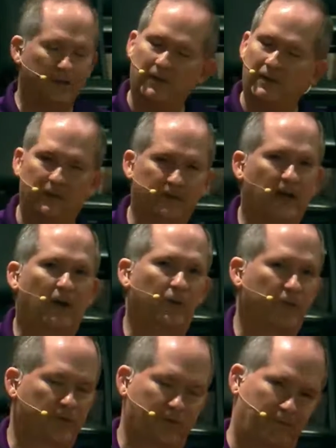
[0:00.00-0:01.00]
The
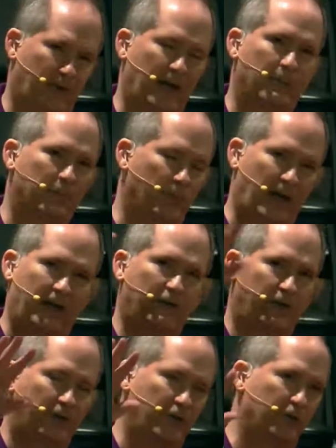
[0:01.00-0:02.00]
South, when I
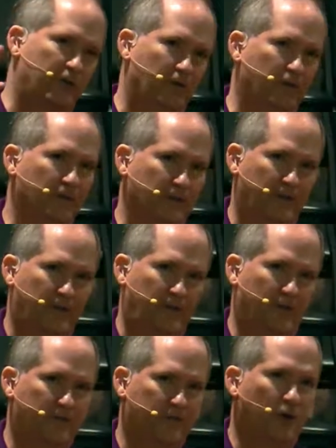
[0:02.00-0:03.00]
took a church here,
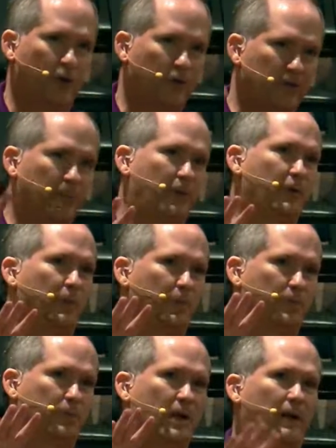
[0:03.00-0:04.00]
the stereotypical
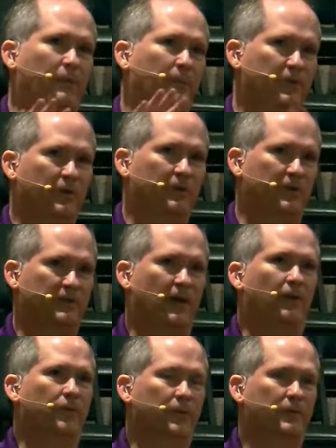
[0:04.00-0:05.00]
problems here in the
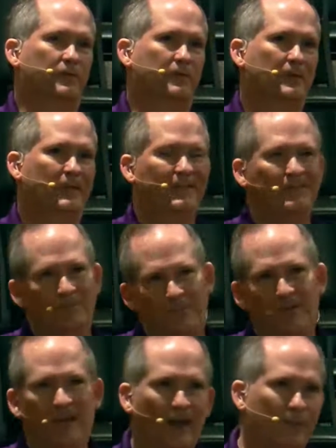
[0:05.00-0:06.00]
South, which
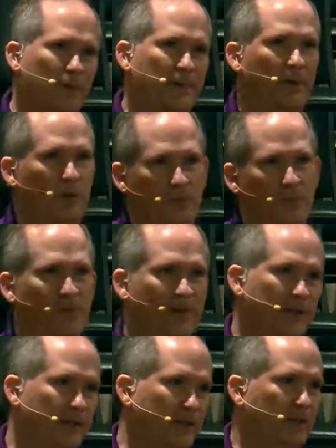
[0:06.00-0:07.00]
probably
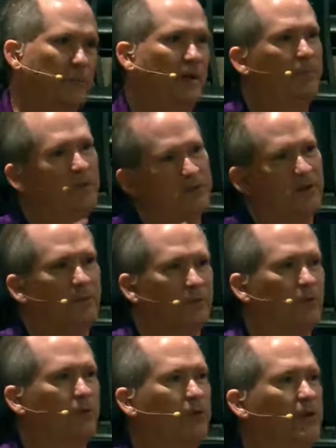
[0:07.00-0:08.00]
overplayed a little bit, but some
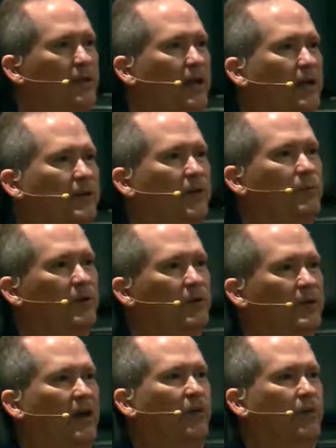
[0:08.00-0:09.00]
truth to it. A lot of times in the
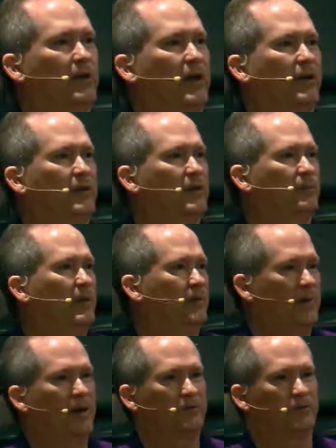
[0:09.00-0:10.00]
South, the idea of being a
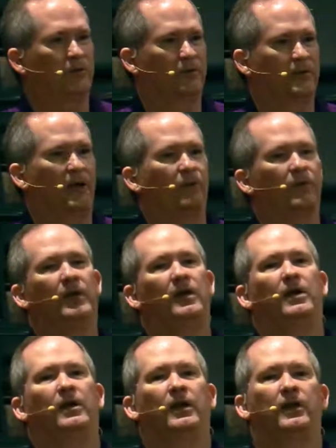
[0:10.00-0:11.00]
pastor in the South
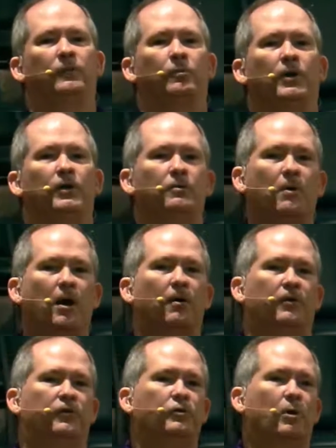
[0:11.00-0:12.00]
is what you
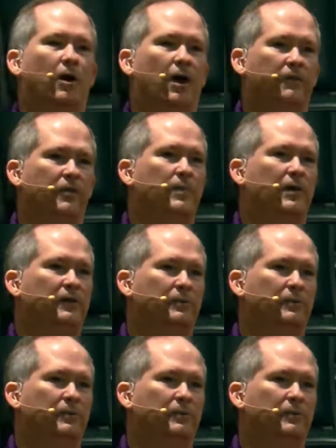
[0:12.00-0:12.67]
are everybody's